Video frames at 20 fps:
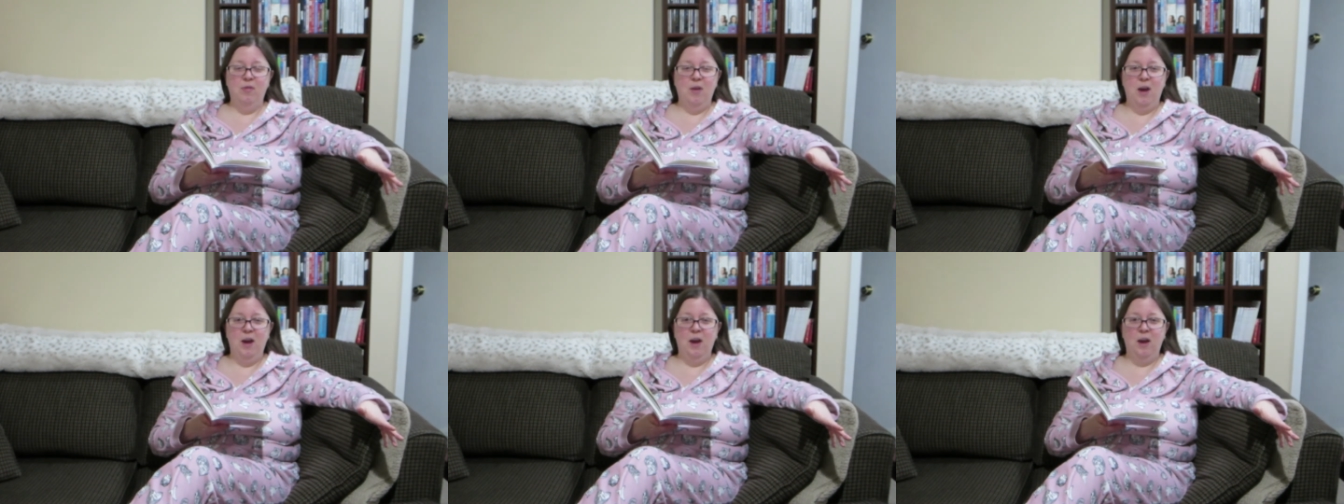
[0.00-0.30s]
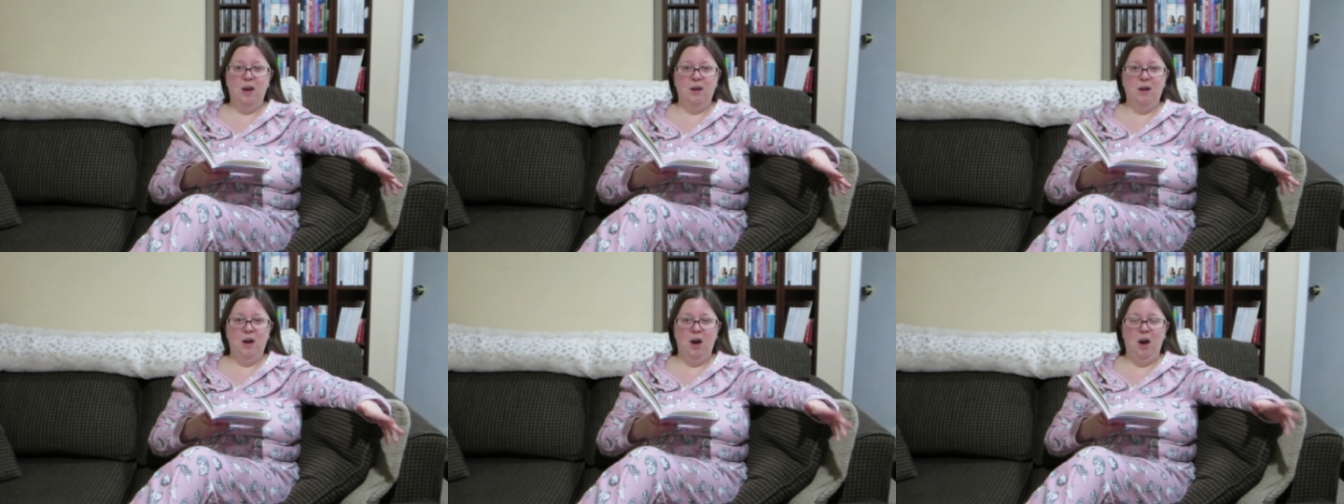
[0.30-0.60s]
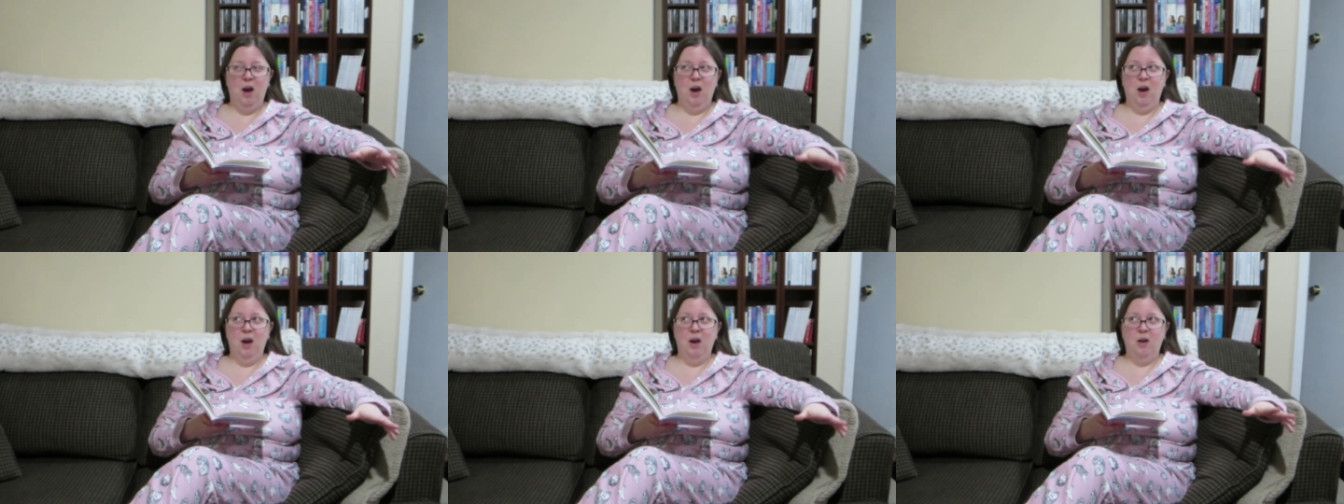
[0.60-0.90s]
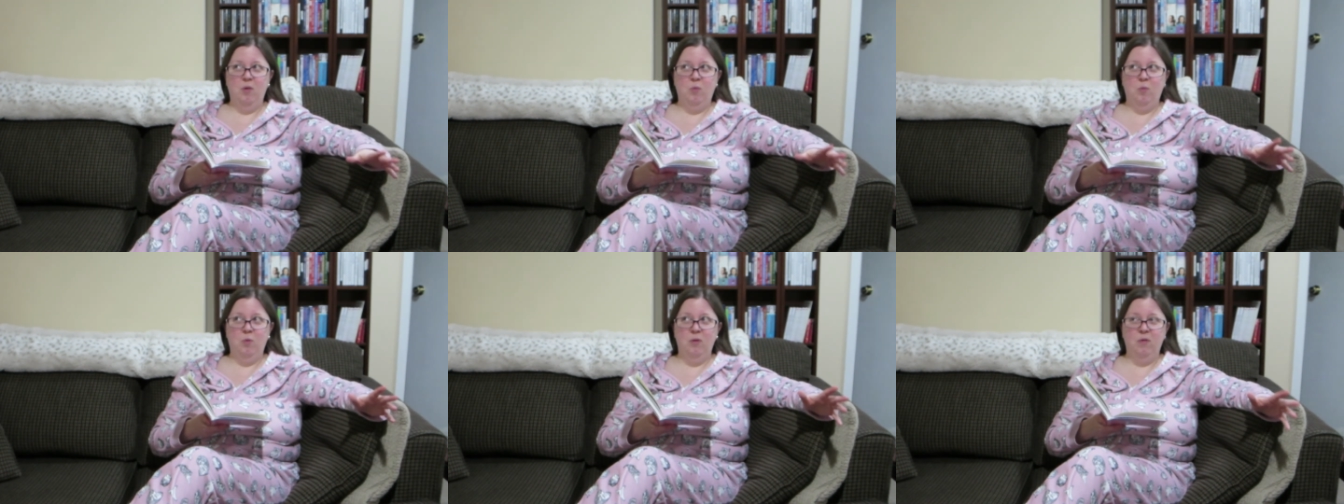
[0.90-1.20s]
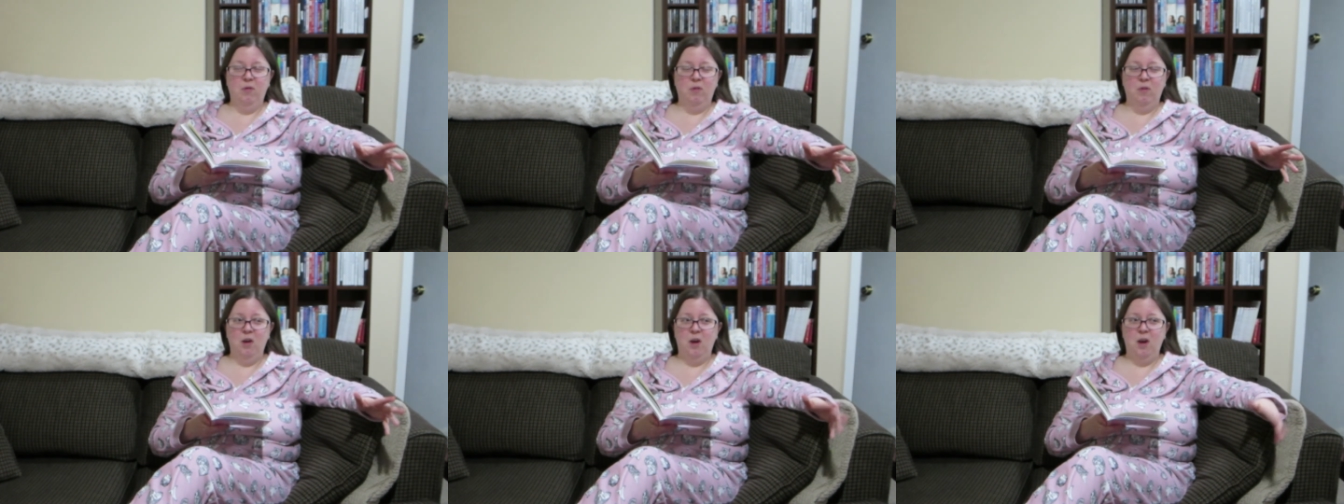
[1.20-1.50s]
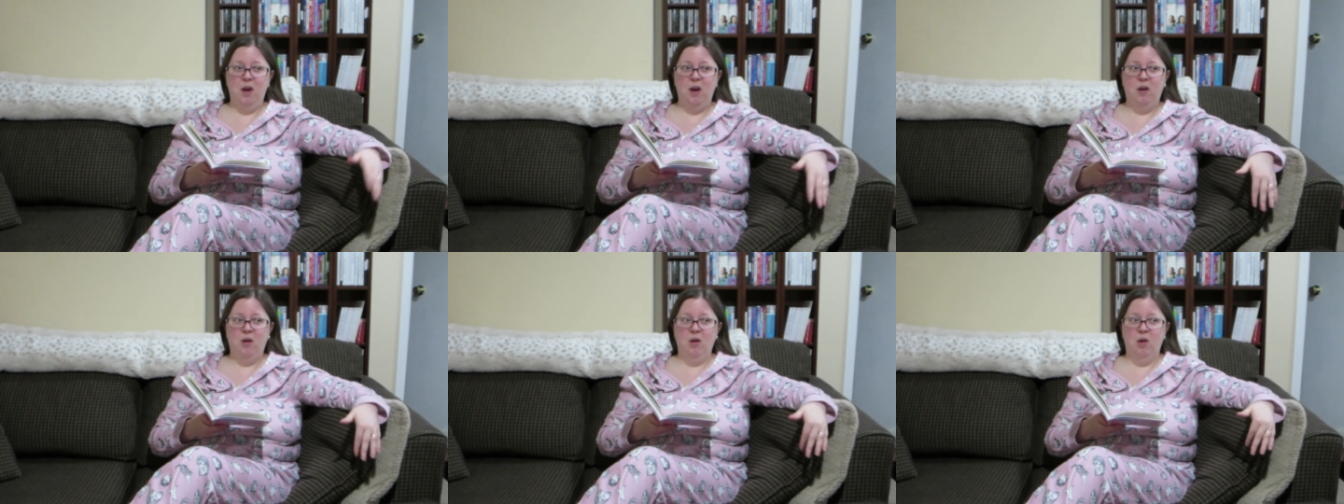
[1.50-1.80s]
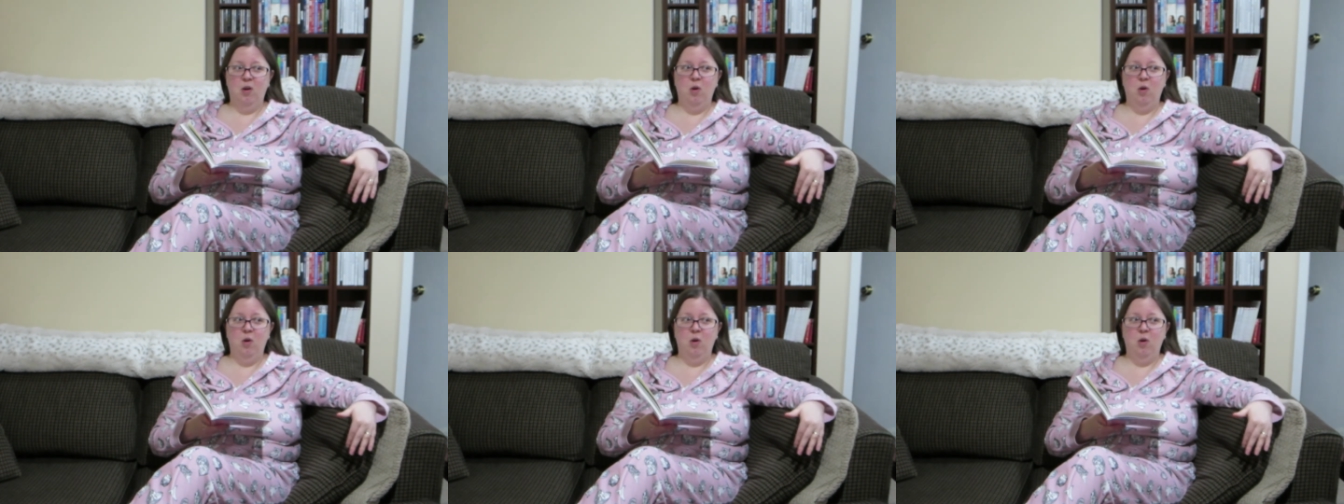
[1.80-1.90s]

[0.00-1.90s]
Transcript: then i was like